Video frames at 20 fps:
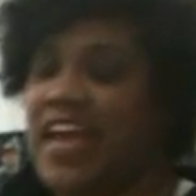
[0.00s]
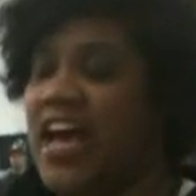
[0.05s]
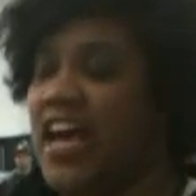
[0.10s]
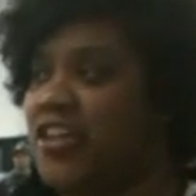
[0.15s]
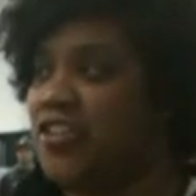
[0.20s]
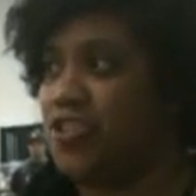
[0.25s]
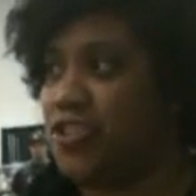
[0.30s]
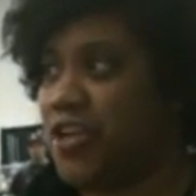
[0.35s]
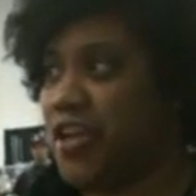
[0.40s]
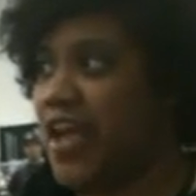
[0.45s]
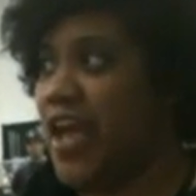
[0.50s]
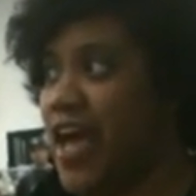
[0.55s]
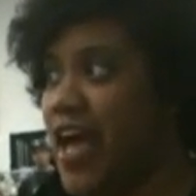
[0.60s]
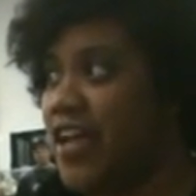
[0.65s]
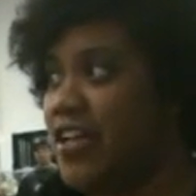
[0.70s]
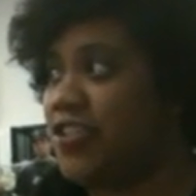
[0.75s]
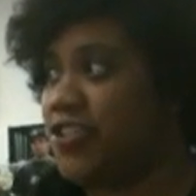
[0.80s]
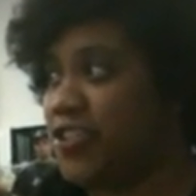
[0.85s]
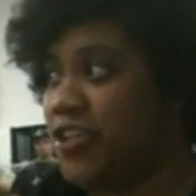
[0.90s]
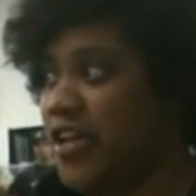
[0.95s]
Yeah, she
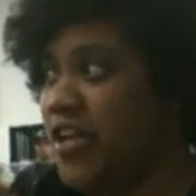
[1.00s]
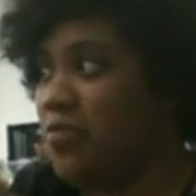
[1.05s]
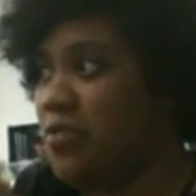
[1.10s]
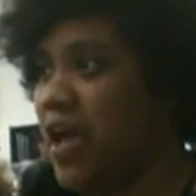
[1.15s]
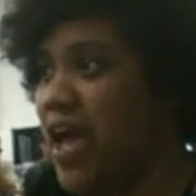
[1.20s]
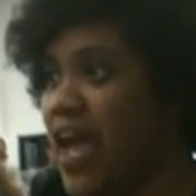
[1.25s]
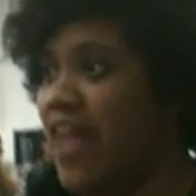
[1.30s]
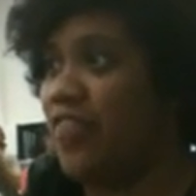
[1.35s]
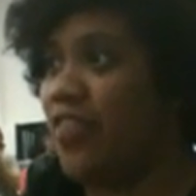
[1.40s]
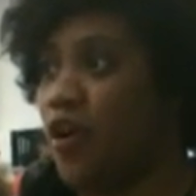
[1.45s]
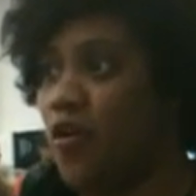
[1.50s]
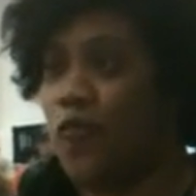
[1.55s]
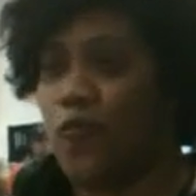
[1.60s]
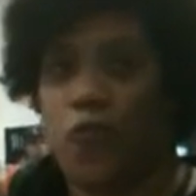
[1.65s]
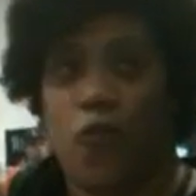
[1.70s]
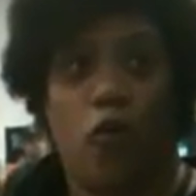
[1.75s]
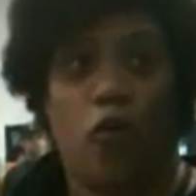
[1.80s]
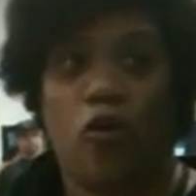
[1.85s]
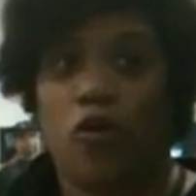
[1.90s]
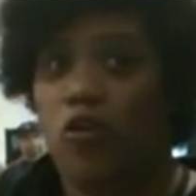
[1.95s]
had the
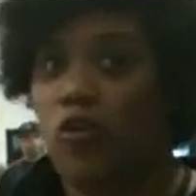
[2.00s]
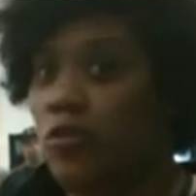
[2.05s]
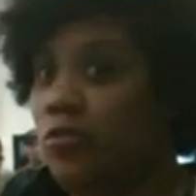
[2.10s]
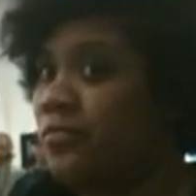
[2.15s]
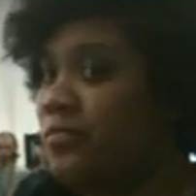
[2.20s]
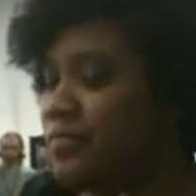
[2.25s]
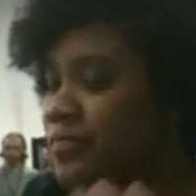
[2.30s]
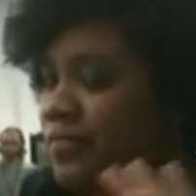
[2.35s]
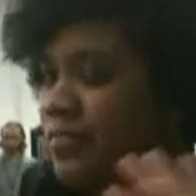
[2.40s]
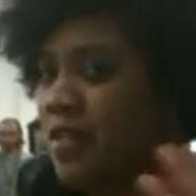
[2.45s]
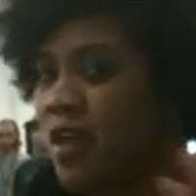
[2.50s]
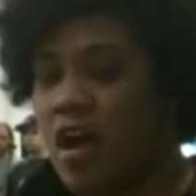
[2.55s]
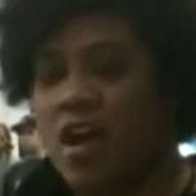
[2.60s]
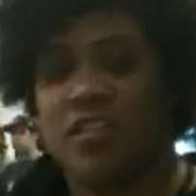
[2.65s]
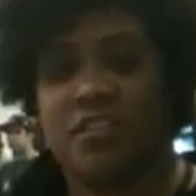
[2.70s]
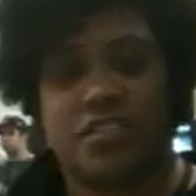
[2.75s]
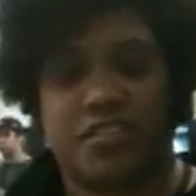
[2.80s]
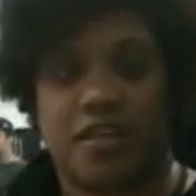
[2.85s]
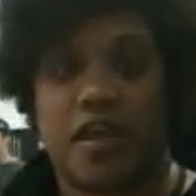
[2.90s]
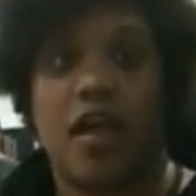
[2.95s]
full
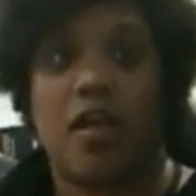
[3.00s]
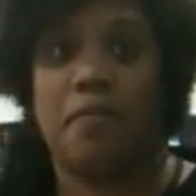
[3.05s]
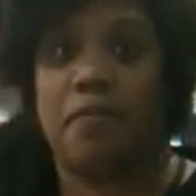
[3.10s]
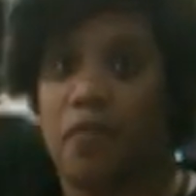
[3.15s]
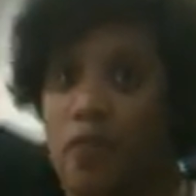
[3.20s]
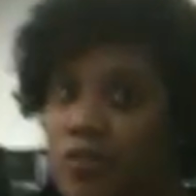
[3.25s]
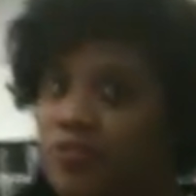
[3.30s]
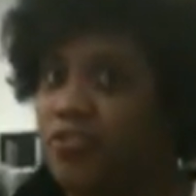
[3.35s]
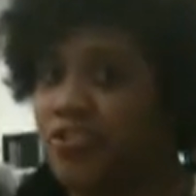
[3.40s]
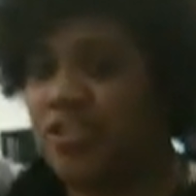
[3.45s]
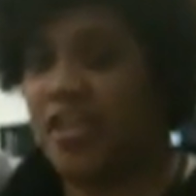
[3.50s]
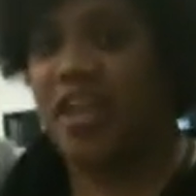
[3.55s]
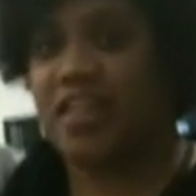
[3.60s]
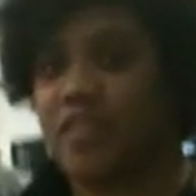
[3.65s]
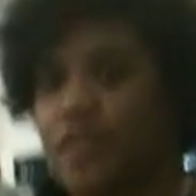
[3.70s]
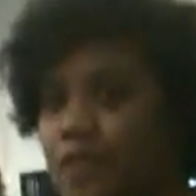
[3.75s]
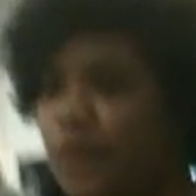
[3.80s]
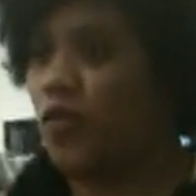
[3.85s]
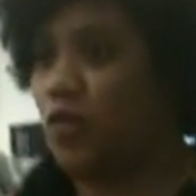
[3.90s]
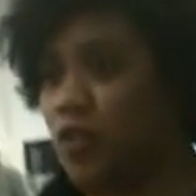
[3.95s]
ensemble. Yeah.
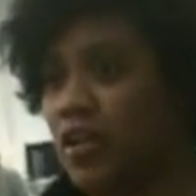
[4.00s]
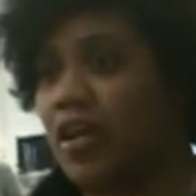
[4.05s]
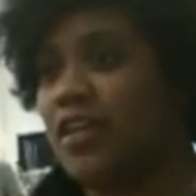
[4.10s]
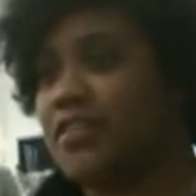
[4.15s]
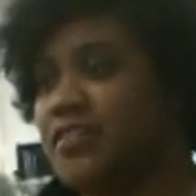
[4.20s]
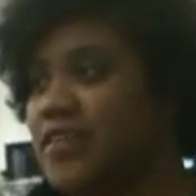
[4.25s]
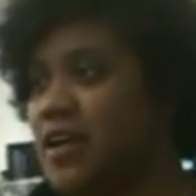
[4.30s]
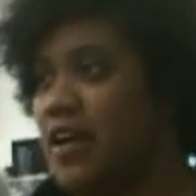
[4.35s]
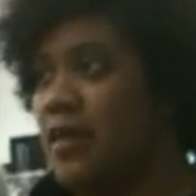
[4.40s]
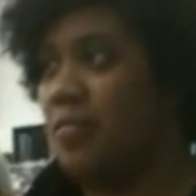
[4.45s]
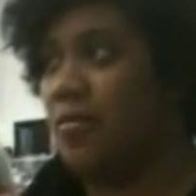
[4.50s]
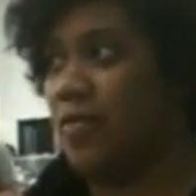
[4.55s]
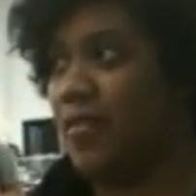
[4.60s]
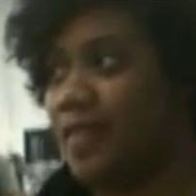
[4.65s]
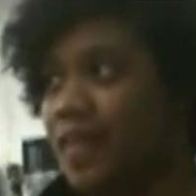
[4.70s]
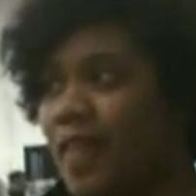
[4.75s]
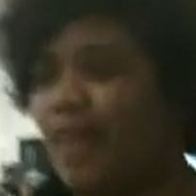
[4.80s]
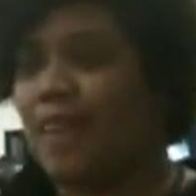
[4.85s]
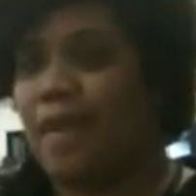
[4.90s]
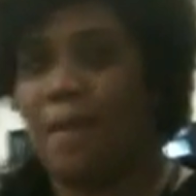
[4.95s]

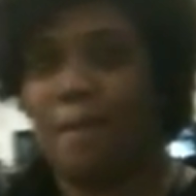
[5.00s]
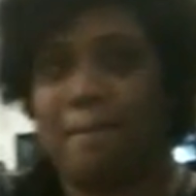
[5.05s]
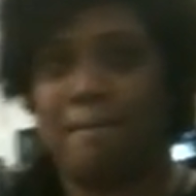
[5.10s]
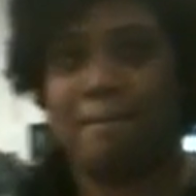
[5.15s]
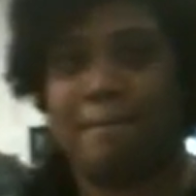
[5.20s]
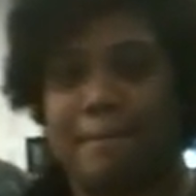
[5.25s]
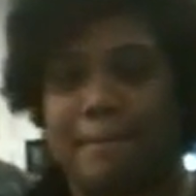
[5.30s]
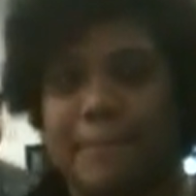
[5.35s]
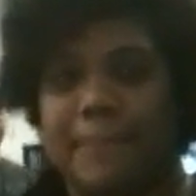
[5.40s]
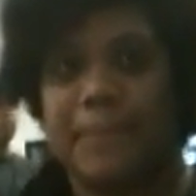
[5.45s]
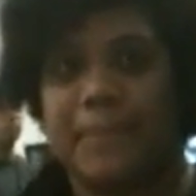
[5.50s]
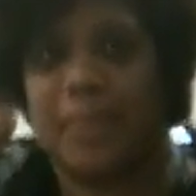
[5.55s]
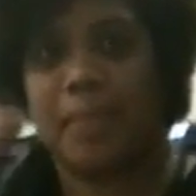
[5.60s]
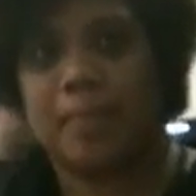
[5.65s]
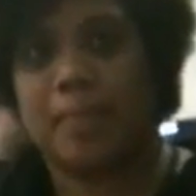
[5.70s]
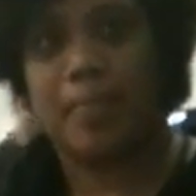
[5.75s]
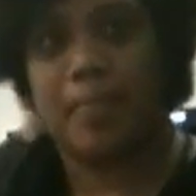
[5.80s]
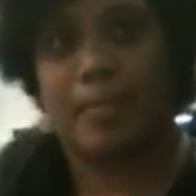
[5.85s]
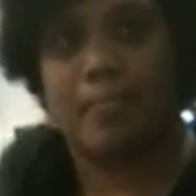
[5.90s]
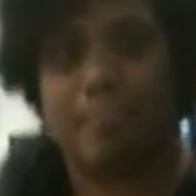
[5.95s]
Yeah, there was this person
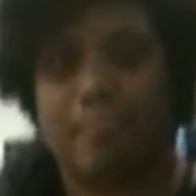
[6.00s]
like